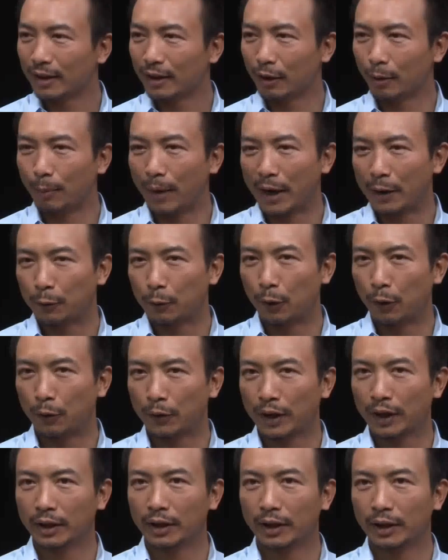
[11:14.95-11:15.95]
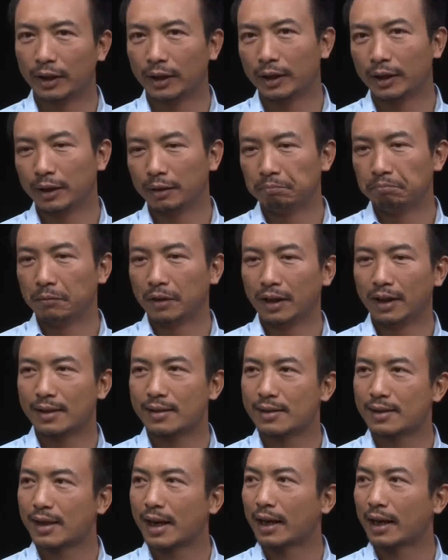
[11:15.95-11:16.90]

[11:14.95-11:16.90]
My role in the last